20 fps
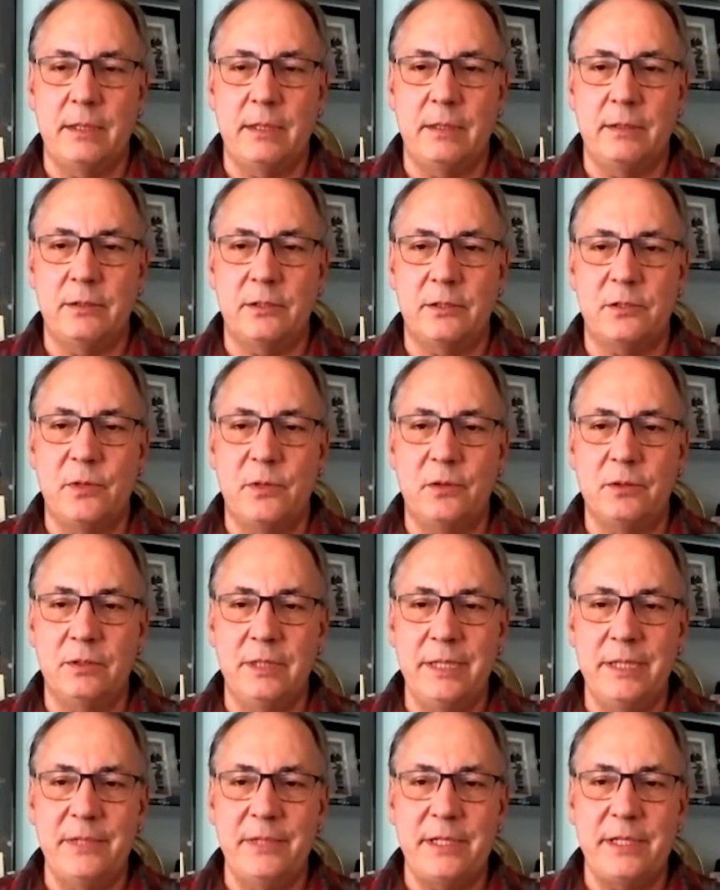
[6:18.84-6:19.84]
spoke
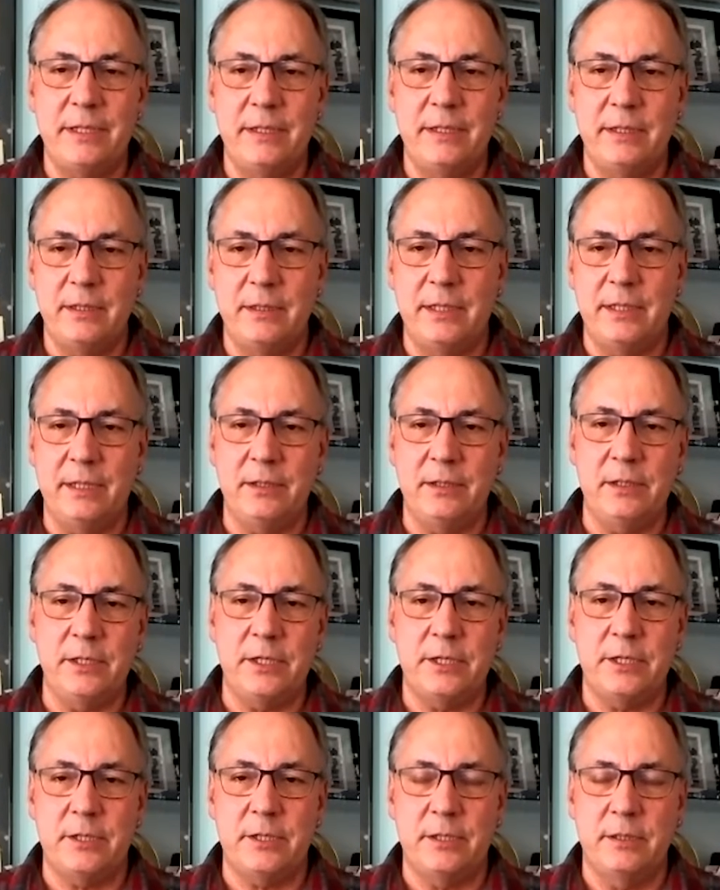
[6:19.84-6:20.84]
limited
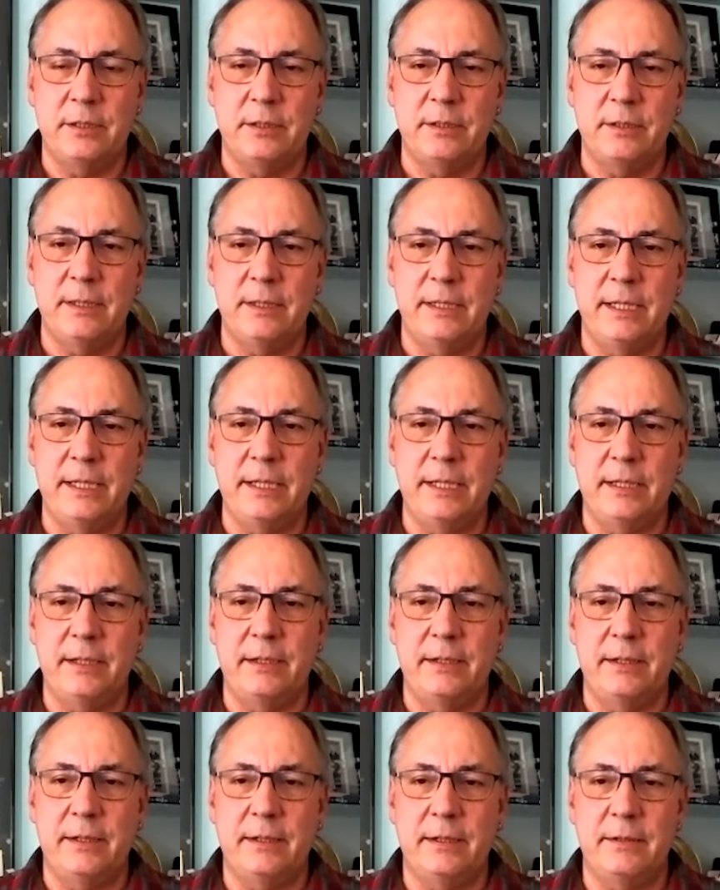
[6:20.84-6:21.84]
English,
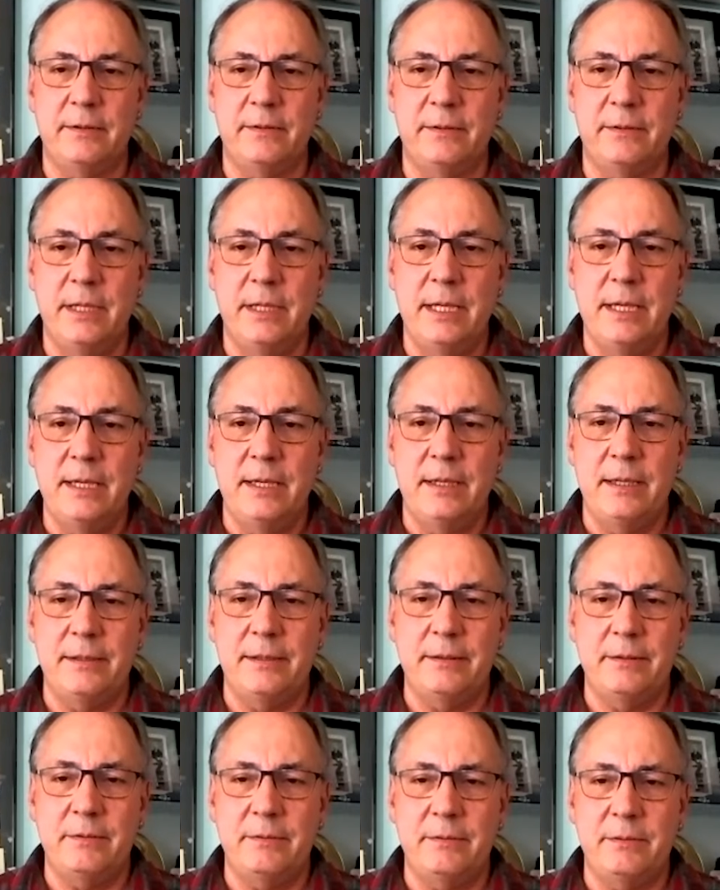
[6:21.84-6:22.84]
and
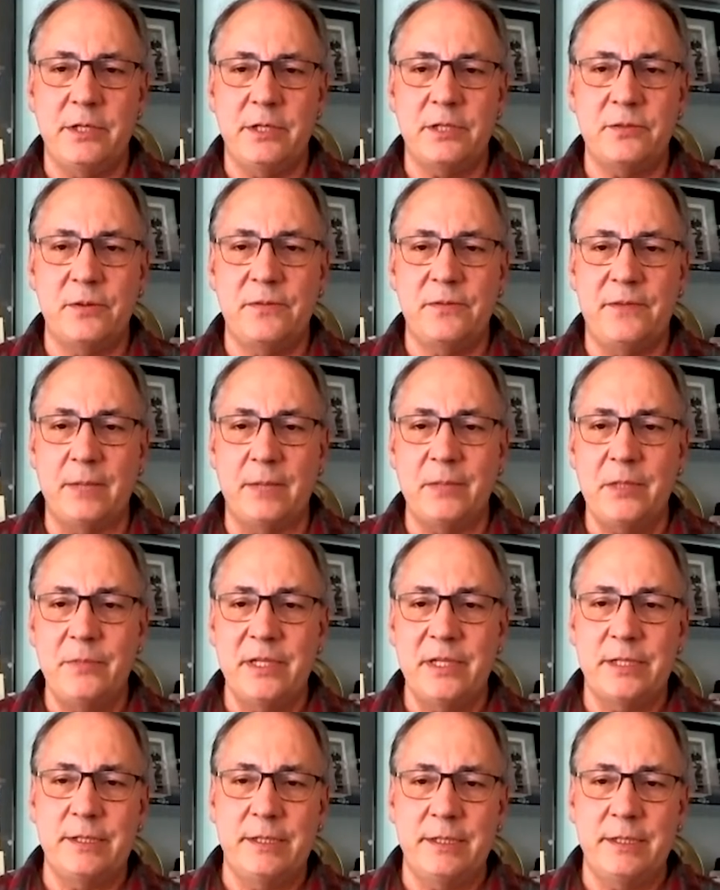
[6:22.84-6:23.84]
just with family
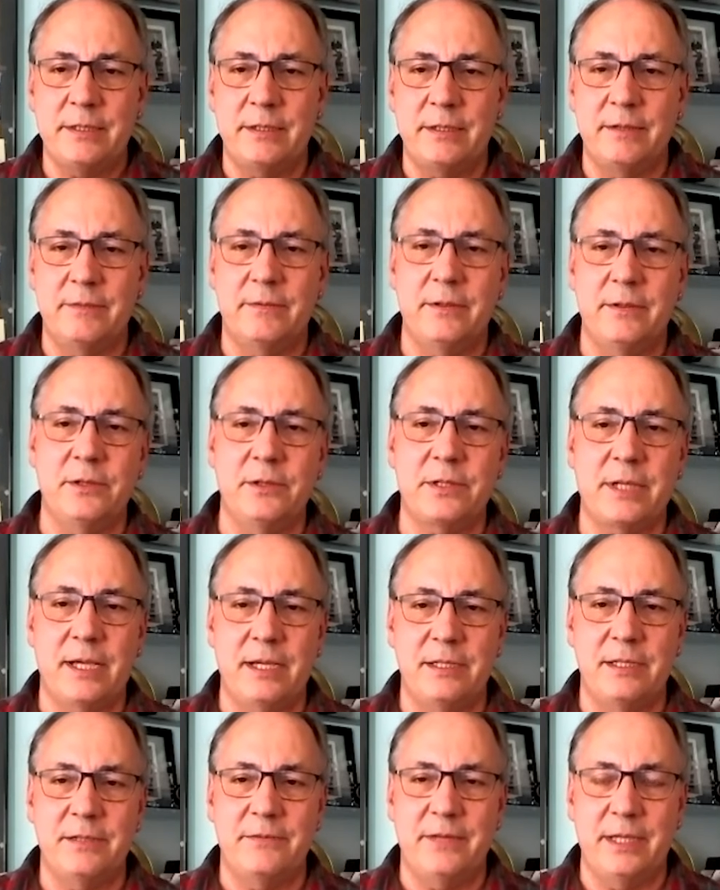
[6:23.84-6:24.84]
business and those
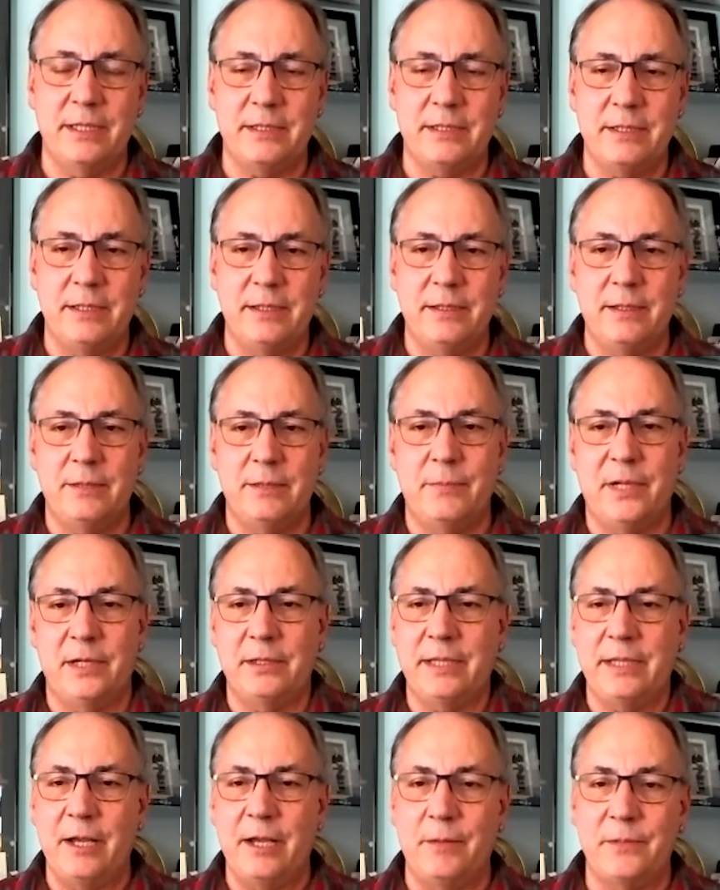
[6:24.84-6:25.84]
kinds of things, and
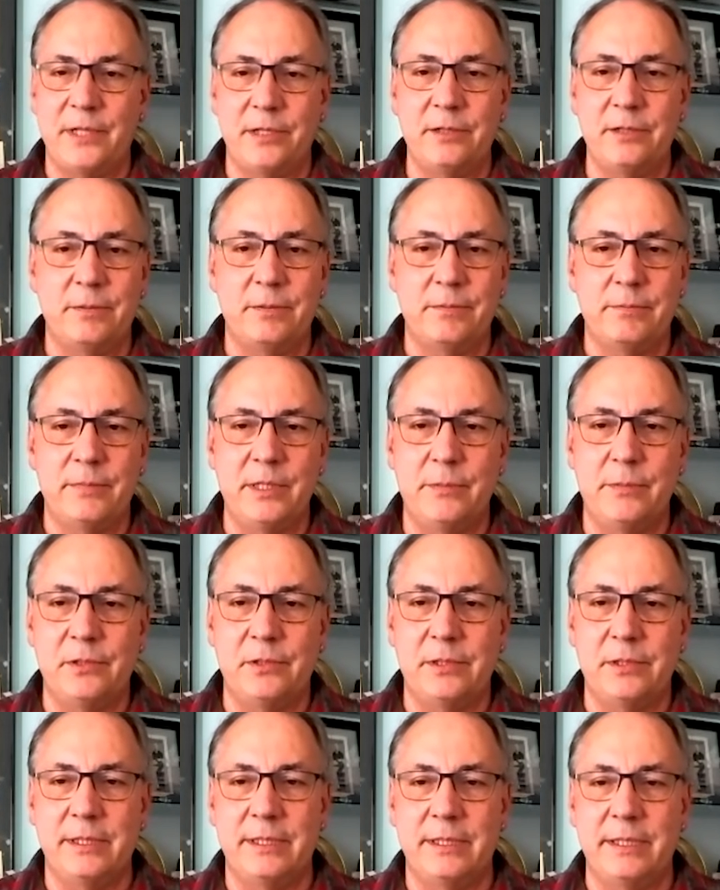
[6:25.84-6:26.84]
apparently helped other
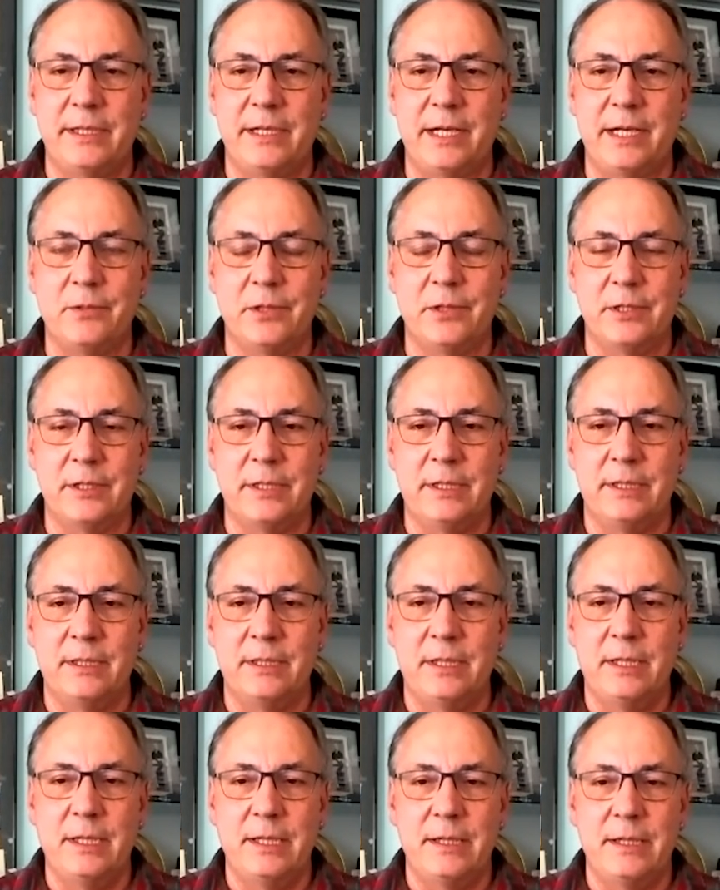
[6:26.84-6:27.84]
people in the neighborhood
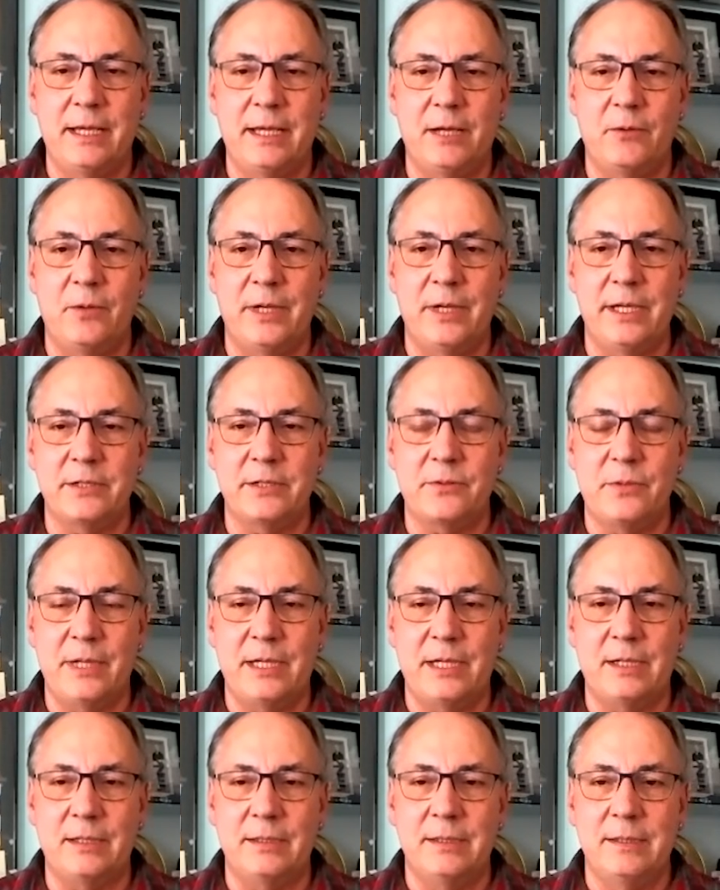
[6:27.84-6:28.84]
that way as
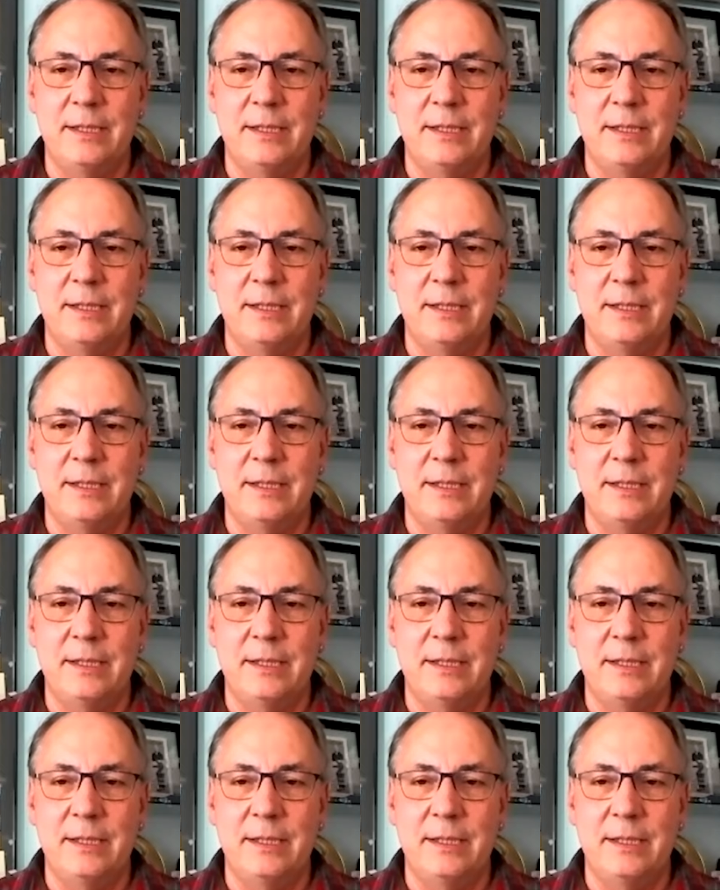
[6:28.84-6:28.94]
well.